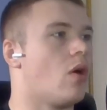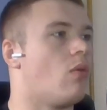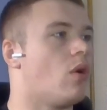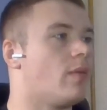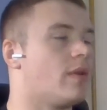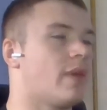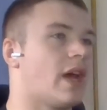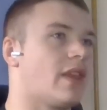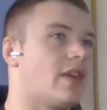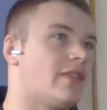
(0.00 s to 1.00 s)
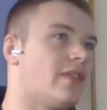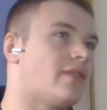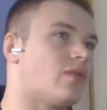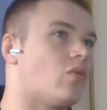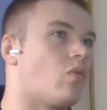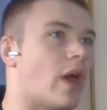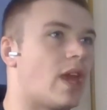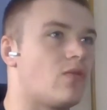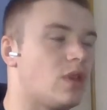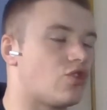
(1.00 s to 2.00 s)
What I mean by this is,
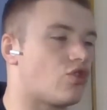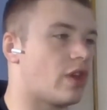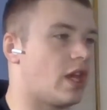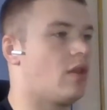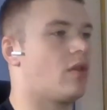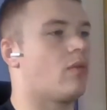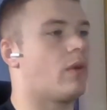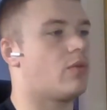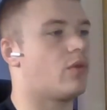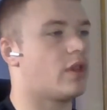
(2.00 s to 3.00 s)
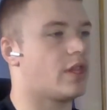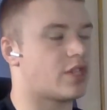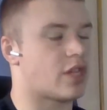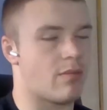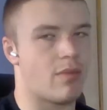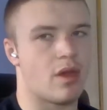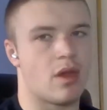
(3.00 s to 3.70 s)
when we train, when we're in the gym,